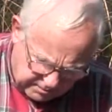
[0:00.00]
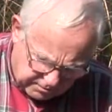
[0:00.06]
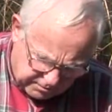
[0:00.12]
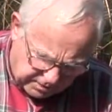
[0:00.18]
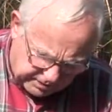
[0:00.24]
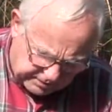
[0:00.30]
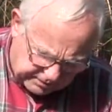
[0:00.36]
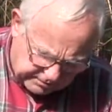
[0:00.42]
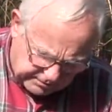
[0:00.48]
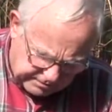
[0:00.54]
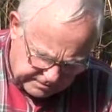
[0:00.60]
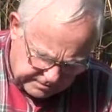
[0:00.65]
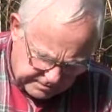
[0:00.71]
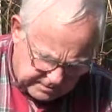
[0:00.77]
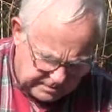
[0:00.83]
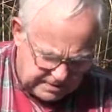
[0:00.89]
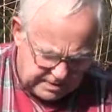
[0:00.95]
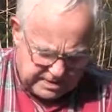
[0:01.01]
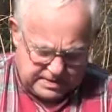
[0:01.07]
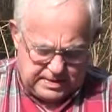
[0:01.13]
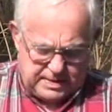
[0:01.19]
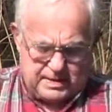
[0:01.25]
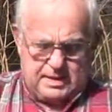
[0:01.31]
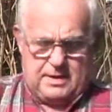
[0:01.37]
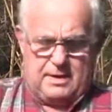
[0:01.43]
you want to
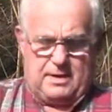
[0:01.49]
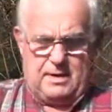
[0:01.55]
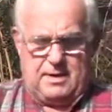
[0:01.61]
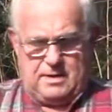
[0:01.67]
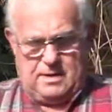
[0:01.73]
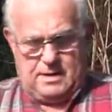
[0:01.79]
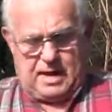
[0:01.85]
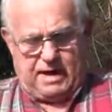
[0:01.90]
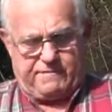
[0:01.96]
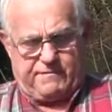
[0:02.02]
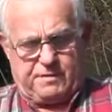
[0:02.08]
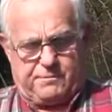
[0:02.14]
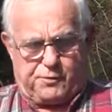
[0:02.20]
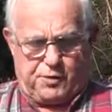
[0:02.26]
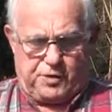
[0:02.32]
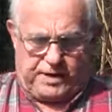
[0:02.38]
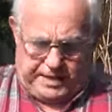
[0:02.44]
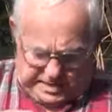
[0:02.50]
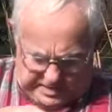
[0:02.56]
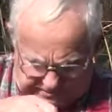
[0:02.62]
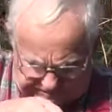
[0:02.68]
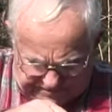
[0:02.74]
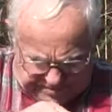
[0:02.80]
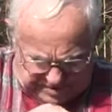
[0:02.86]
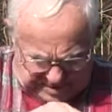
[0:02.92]
have it pretty
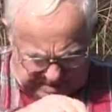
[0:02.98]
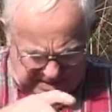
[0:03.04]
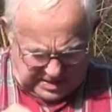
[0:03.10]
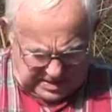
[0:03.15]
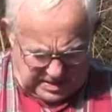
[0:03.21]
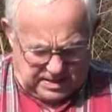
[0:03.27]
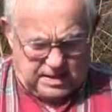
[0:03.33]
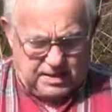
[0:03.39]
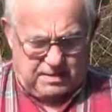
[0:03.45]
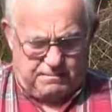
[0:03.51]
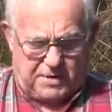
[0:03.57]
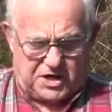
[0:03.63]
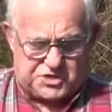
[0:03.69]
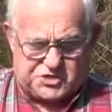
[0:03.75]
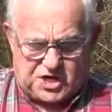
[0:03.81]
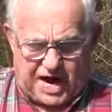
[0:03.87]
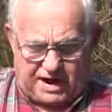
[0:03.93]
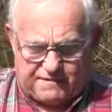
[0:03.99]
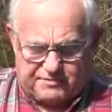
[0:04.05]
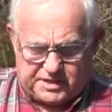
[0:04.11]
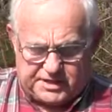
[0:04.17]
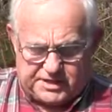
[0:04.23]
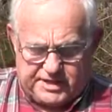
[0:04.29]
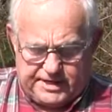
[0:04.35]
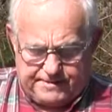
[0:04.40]
much
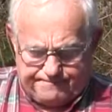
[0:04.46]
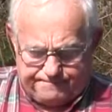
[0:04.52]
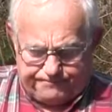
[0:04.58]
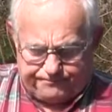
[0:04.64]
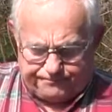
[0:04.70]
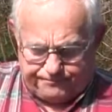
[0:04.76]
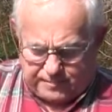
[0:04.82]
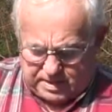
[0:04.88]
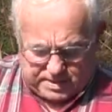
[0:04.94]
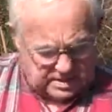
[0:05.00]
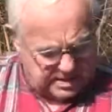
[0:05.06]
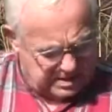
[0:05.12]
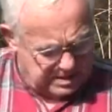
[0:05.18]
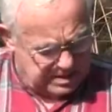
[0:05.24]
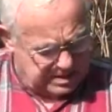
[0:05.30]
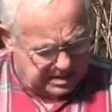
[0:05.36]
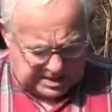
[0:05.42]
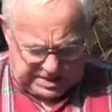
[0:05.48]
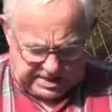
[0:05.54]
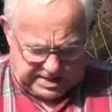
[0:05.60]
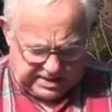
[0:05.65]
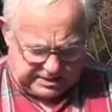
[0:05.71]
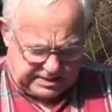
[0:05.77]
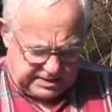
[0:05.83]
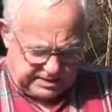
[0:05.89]
covered,
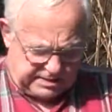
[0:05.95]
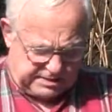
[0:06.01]
and